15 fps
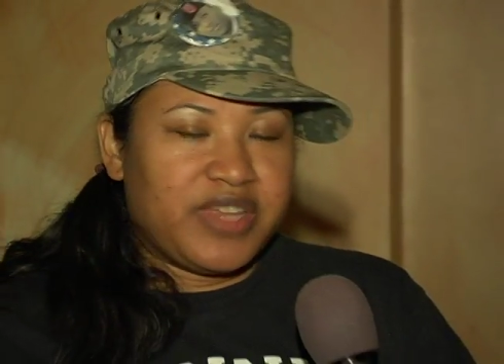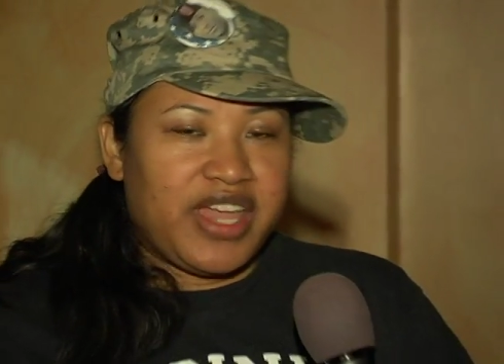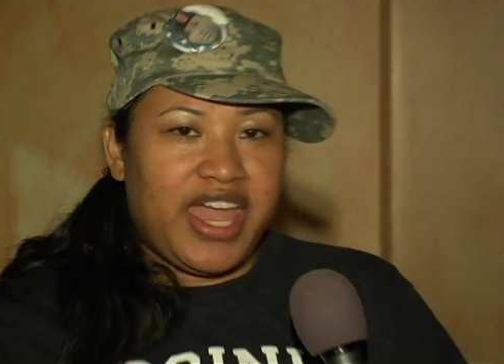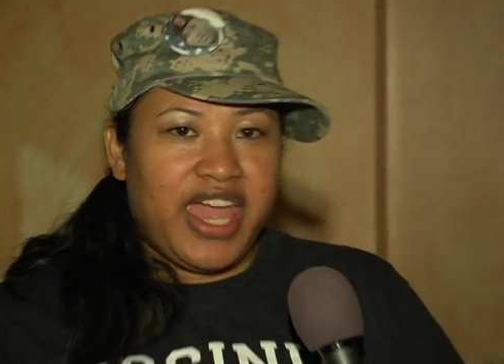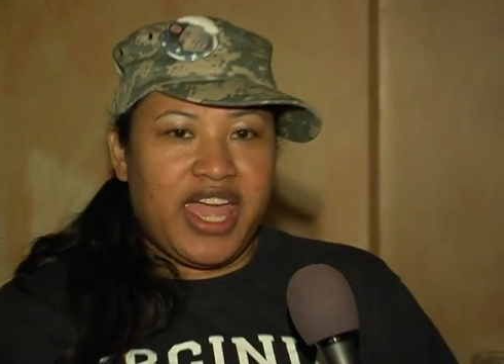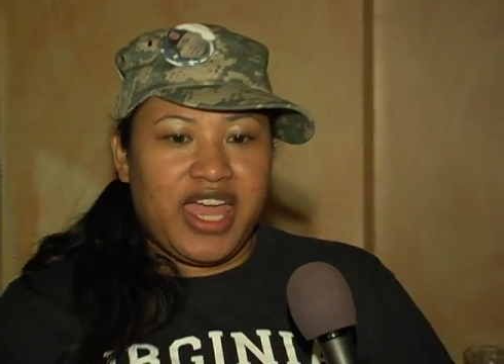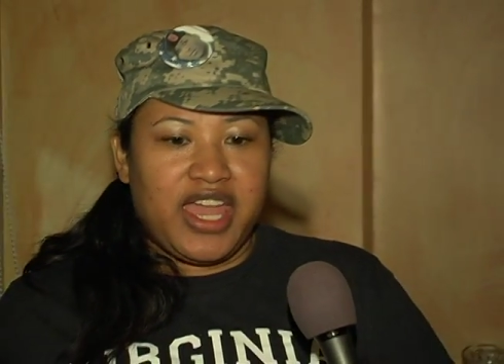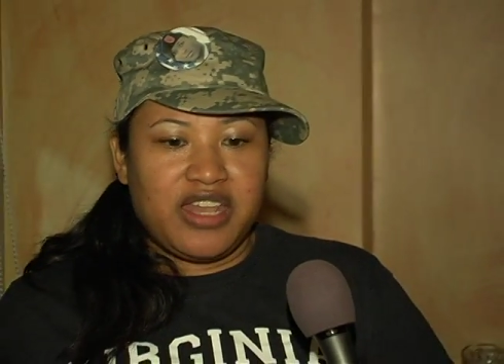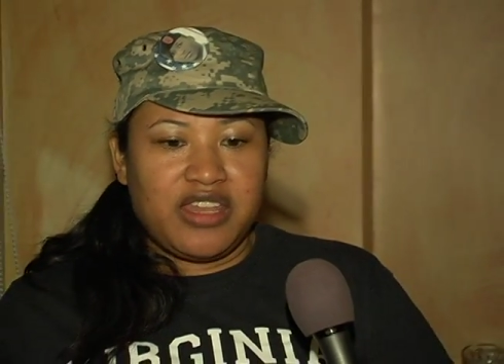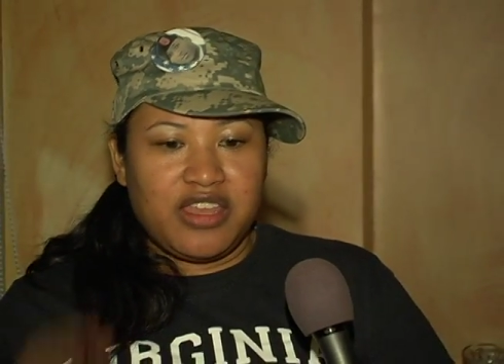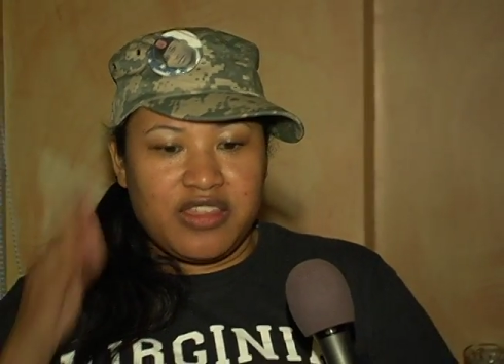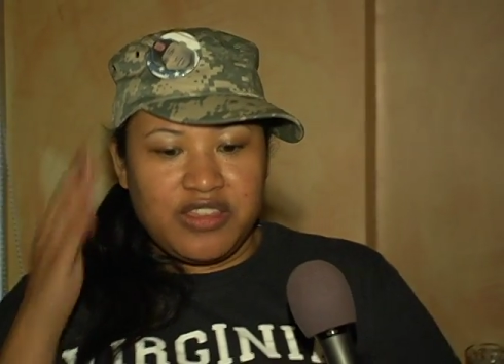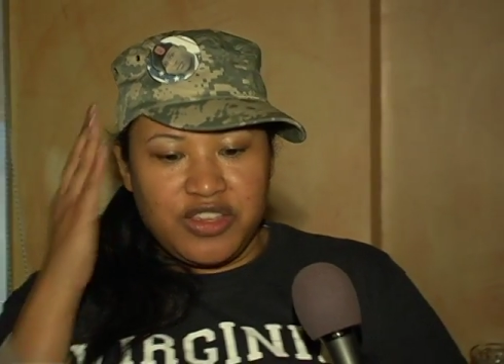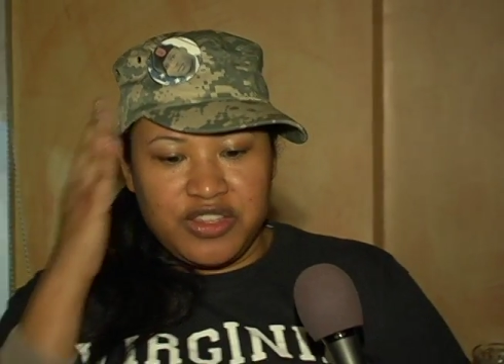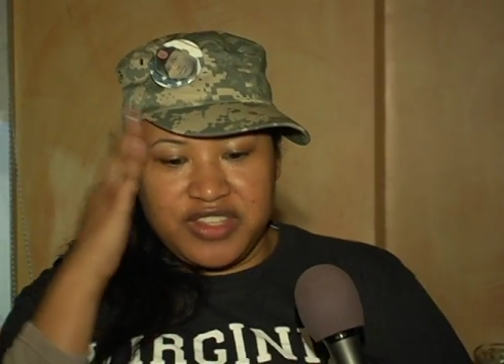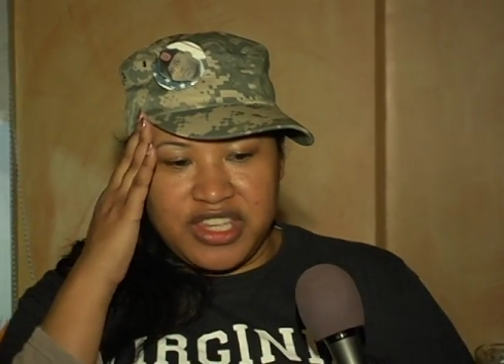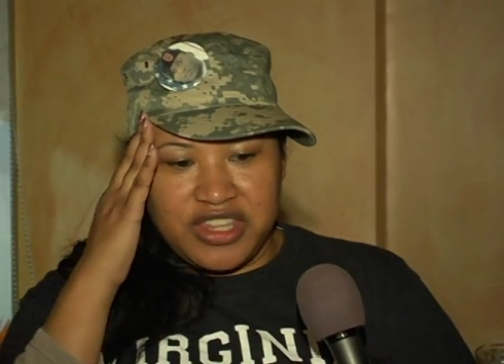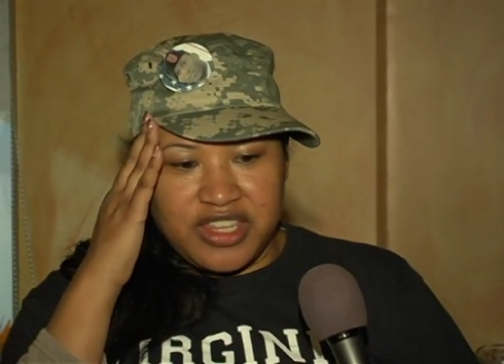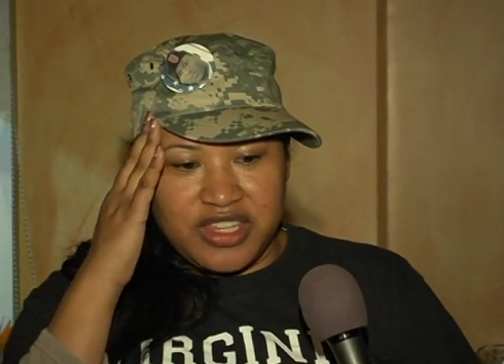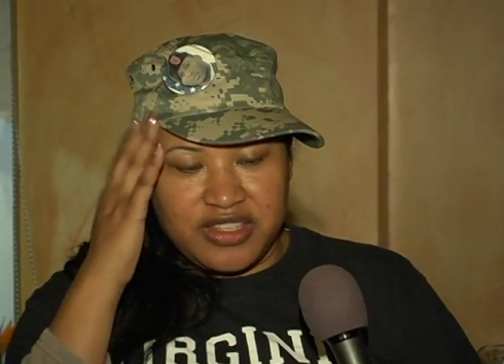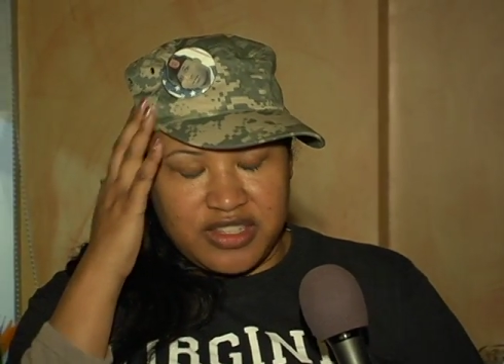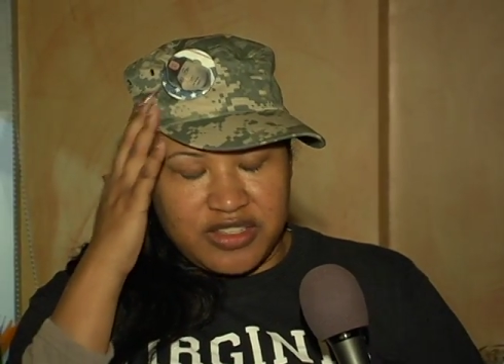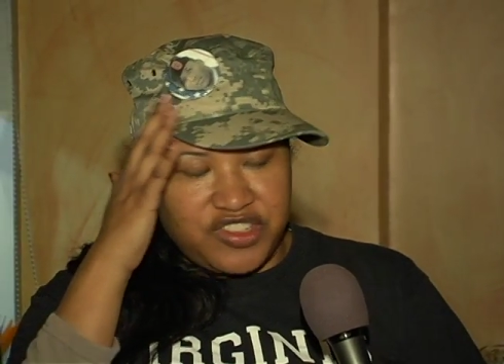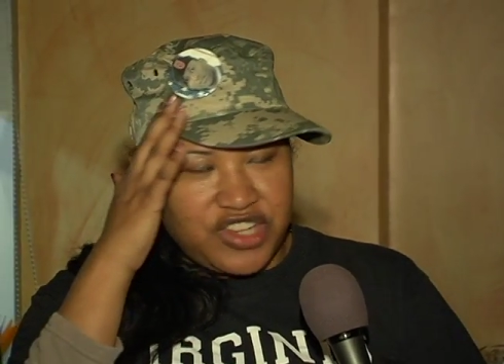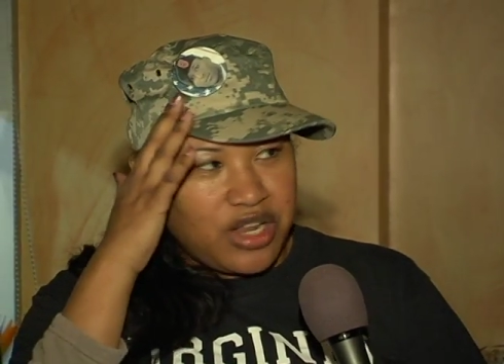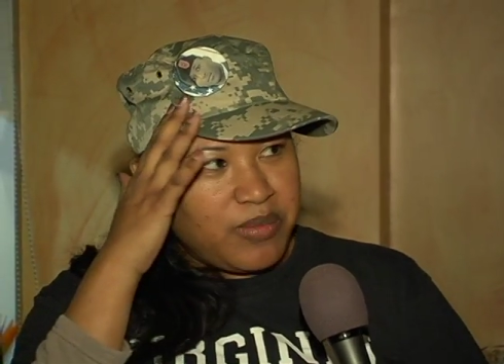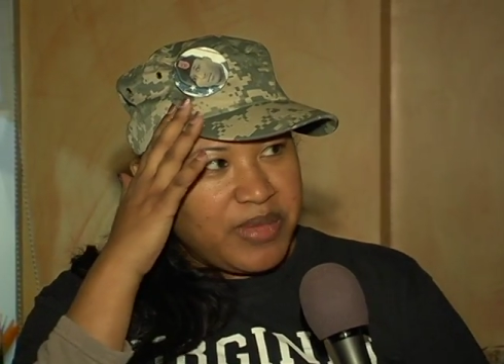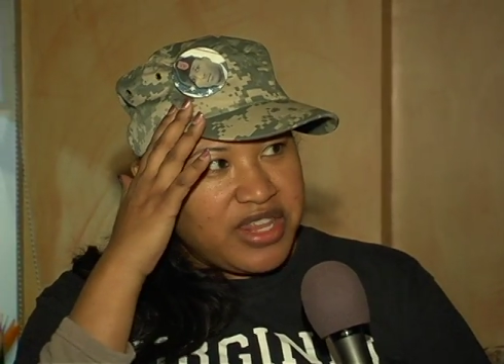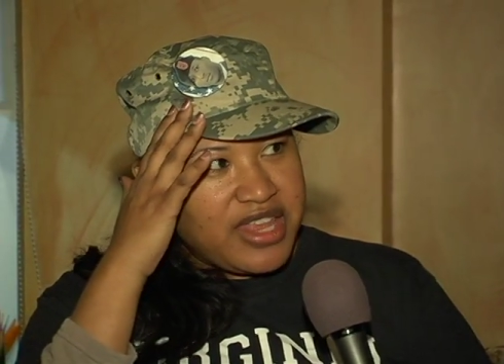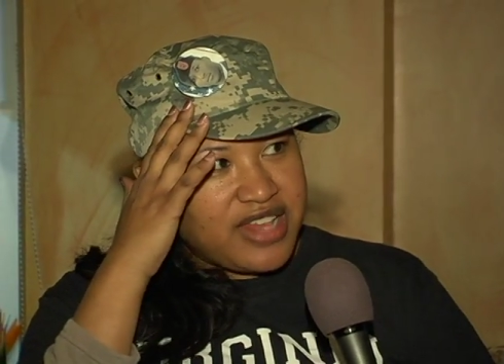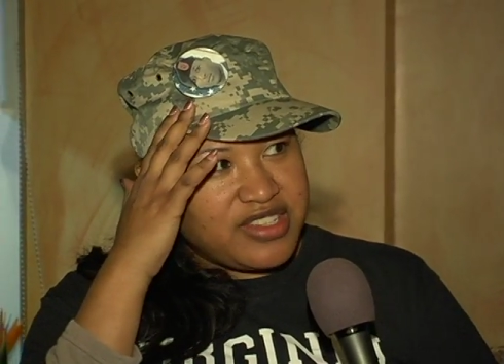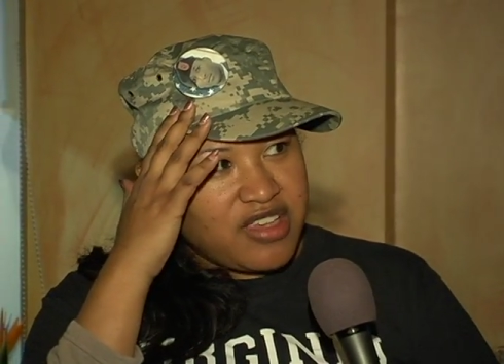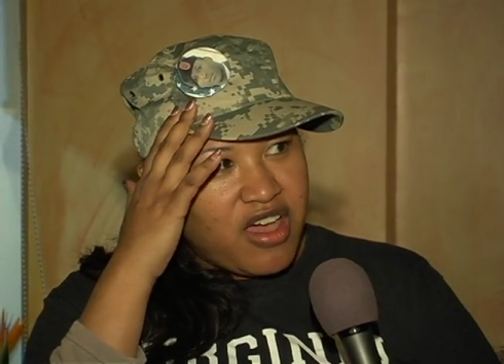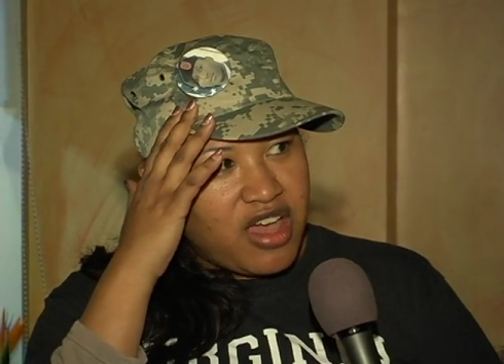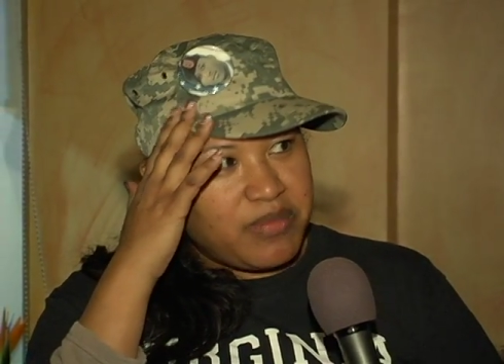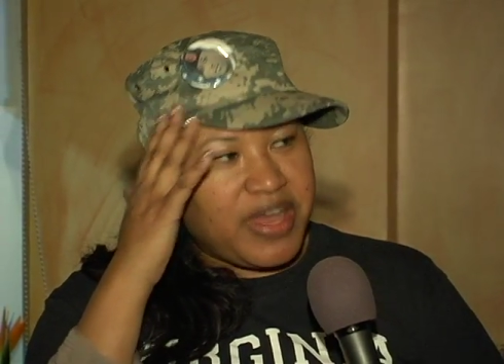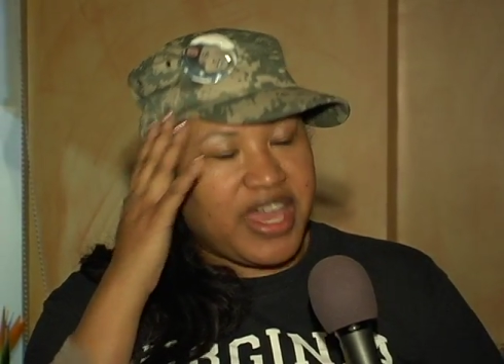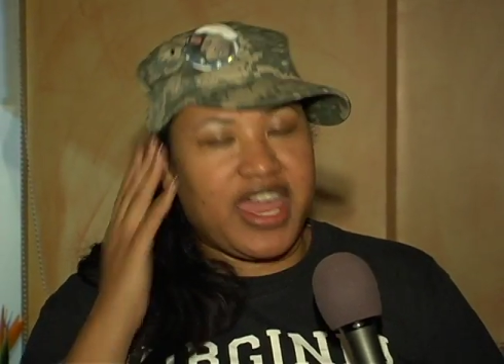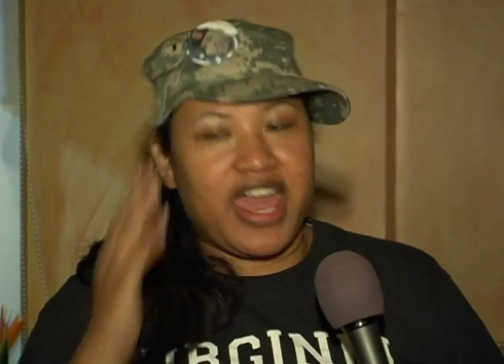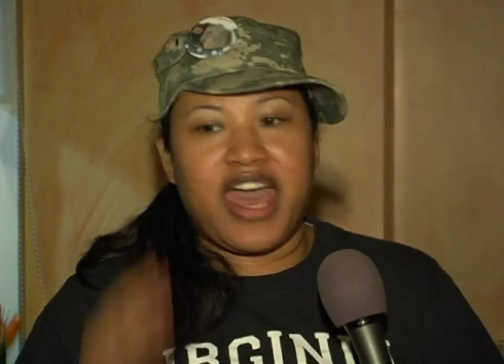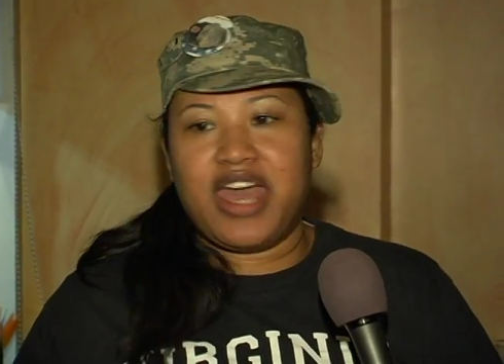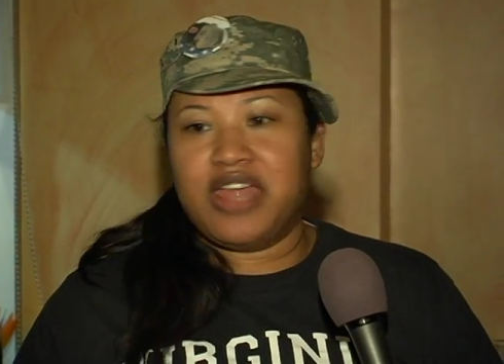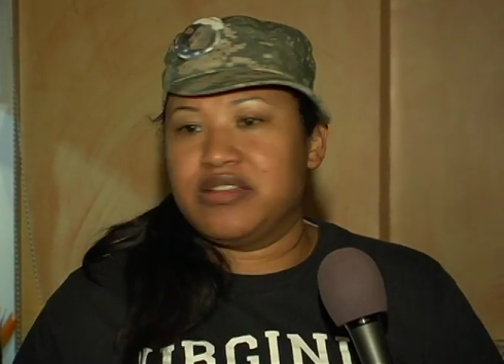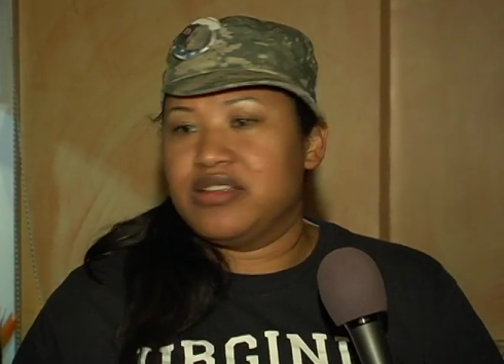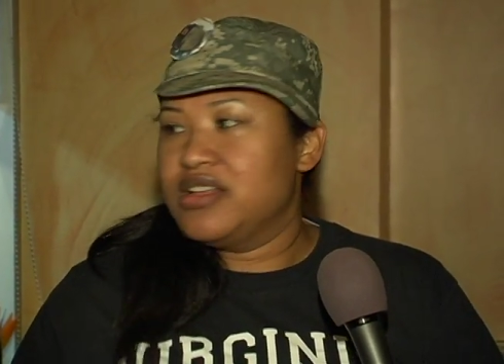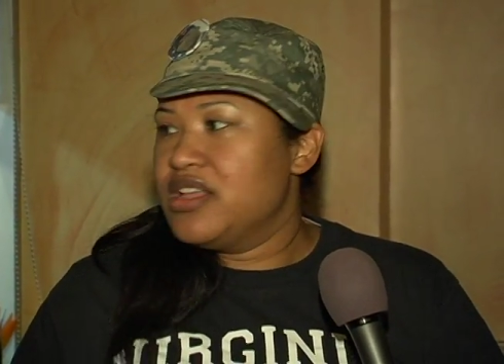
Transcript: and you see this gentleman that's on my hat.